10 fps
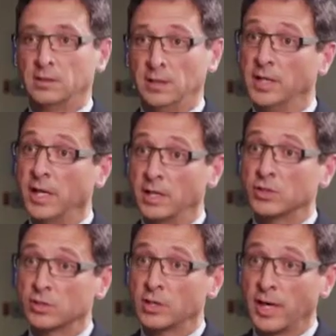It
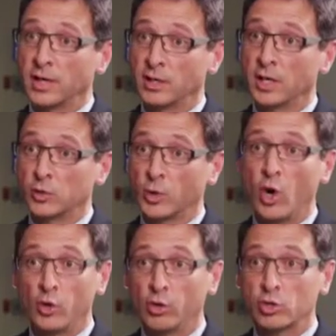is, and as we
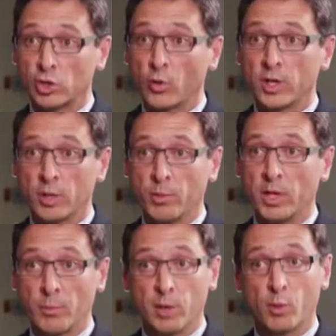all know, snoring can be
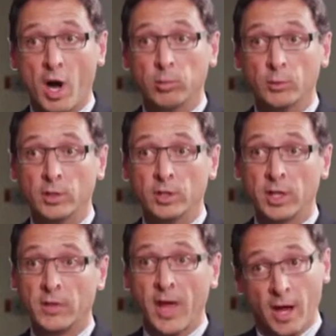a big problem
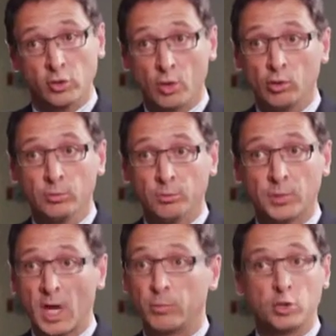in the household.
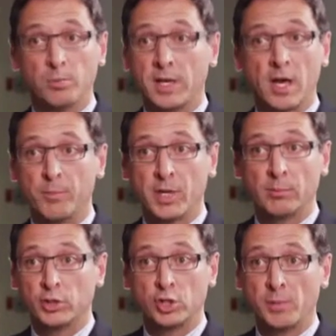Couples may not be
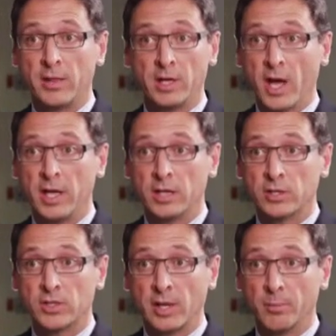able to spend the night in
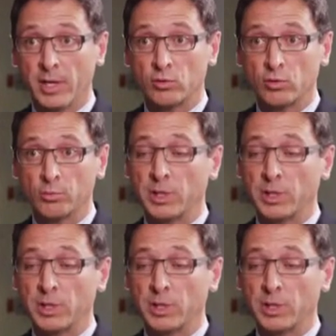the same bedroom.